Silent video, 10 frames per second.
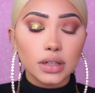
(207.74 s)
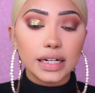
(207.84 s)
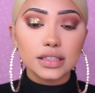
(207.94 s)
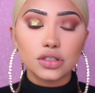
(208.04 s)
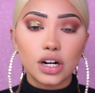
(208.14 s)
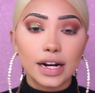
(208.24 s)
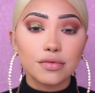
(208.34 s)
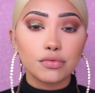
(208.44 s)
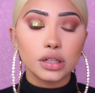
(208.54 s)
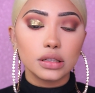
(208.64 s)
and it's
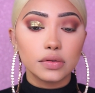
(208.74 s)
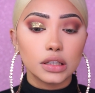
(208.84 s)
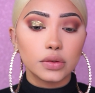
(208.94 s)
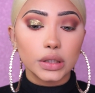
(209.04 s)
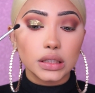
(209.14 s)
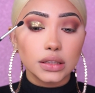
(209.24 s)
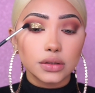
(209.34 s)
drying really quickly,